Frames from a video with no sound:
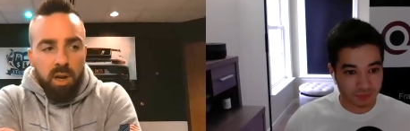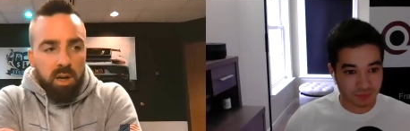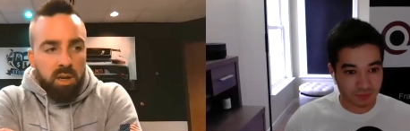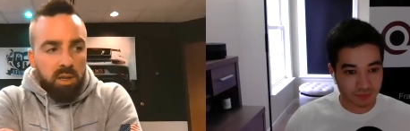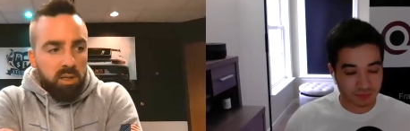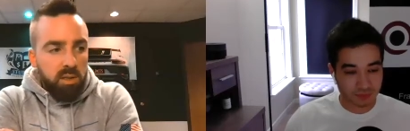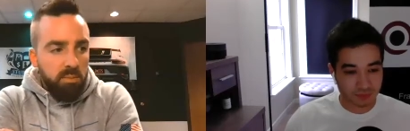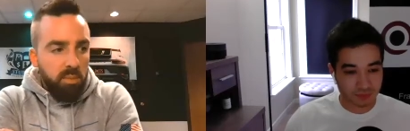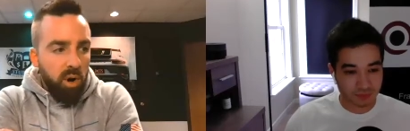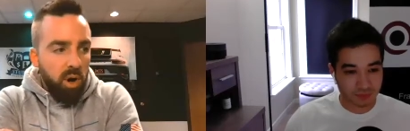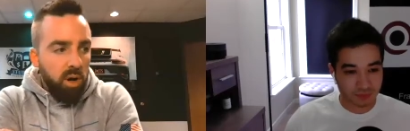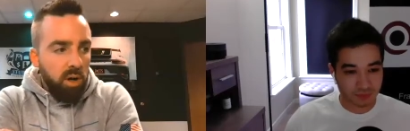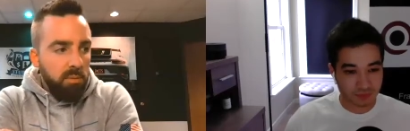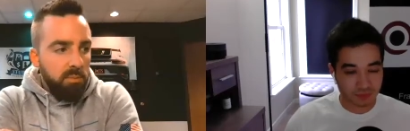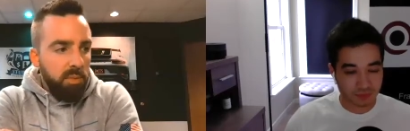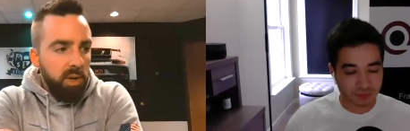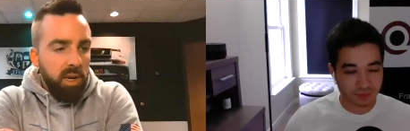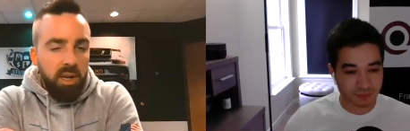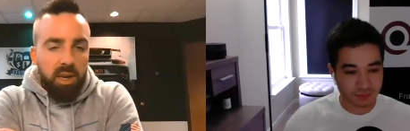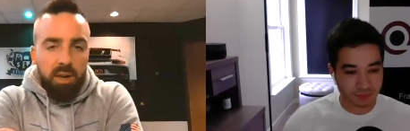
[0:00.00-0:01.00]
Speaker 1: small,
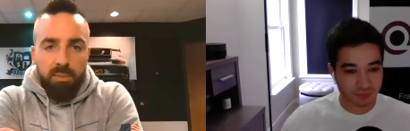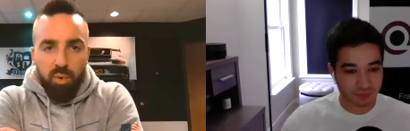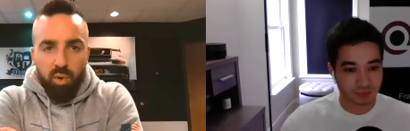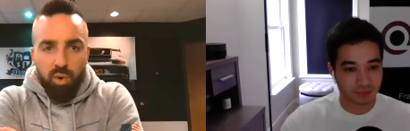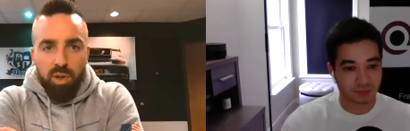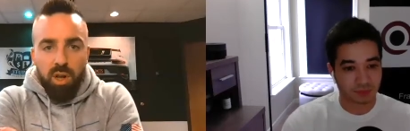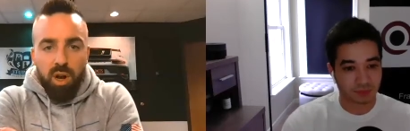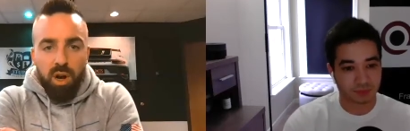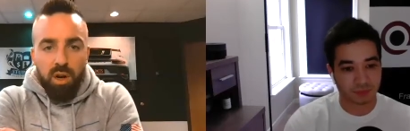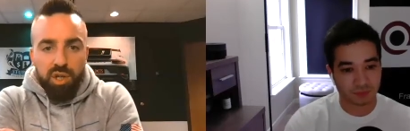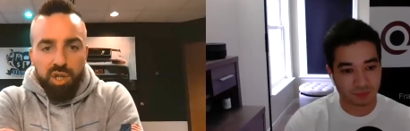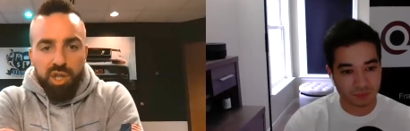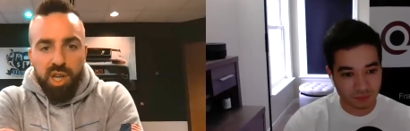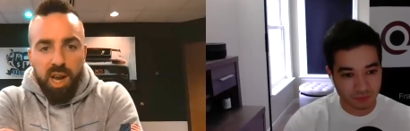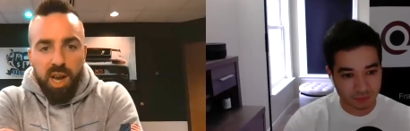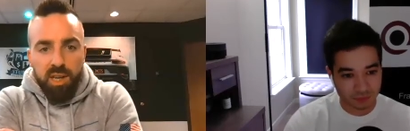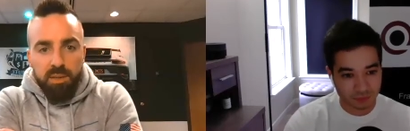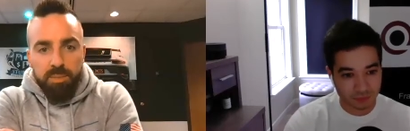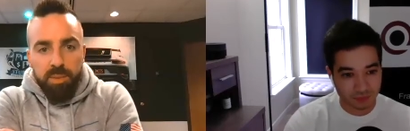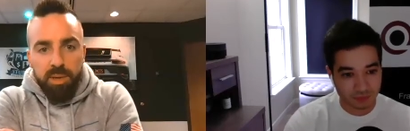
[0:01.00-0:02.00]
medium, or large
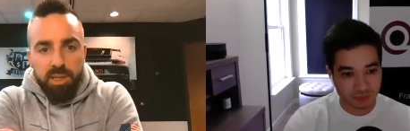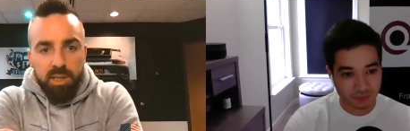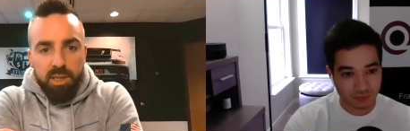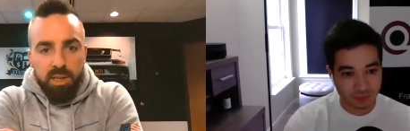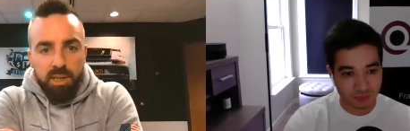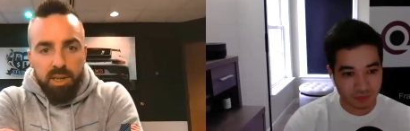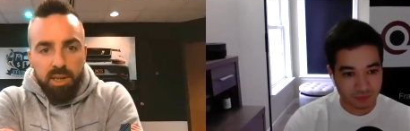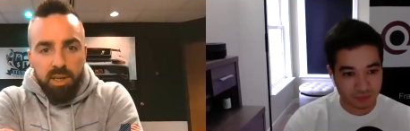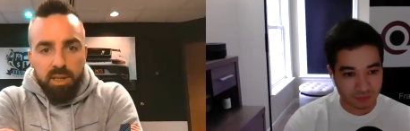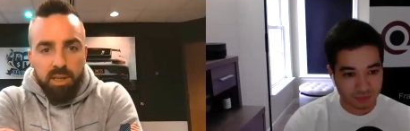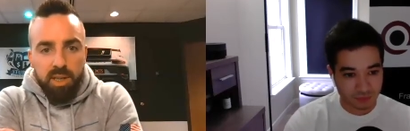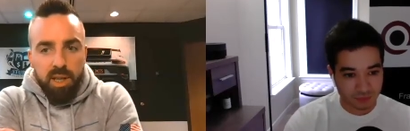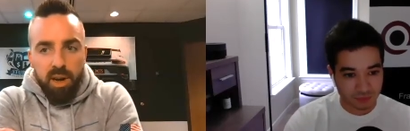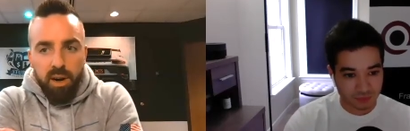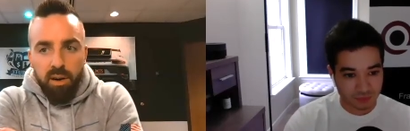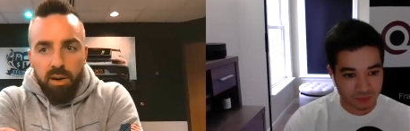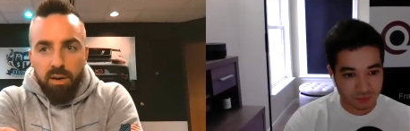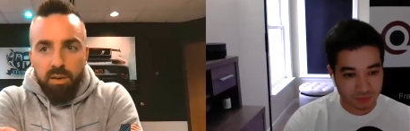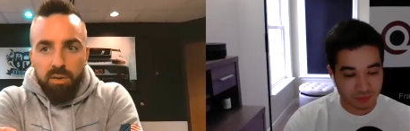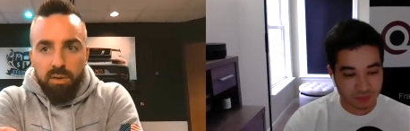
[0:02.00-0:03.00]
size businesses that
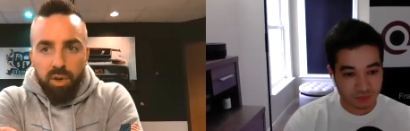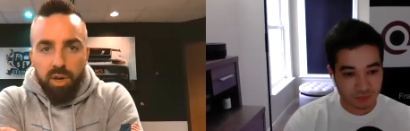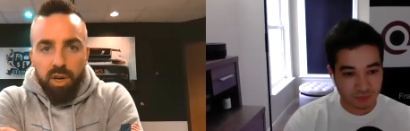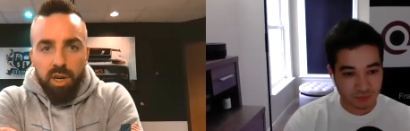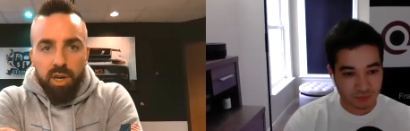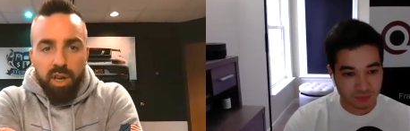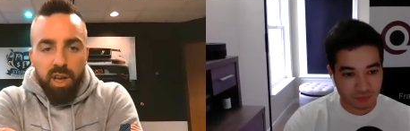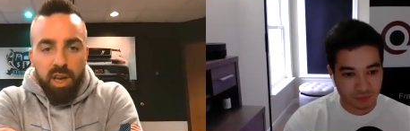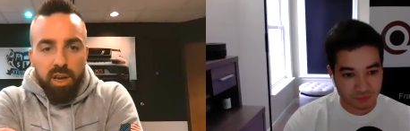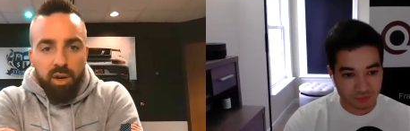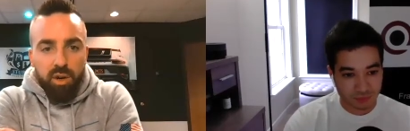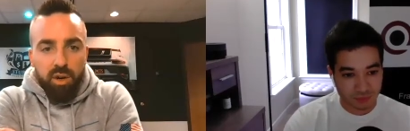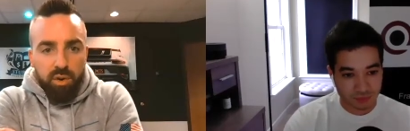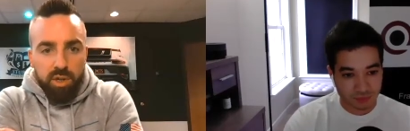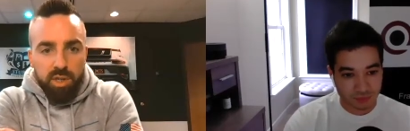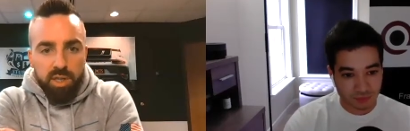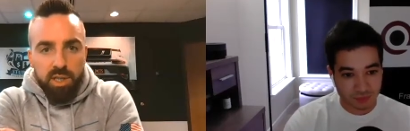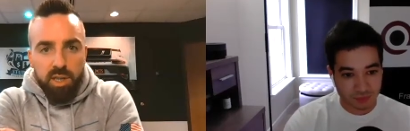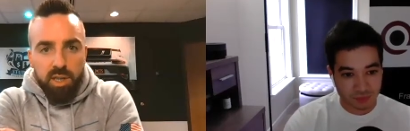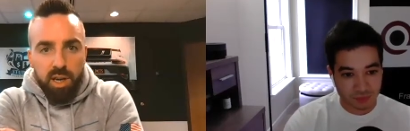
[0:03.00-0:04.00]
are looking to increase uh,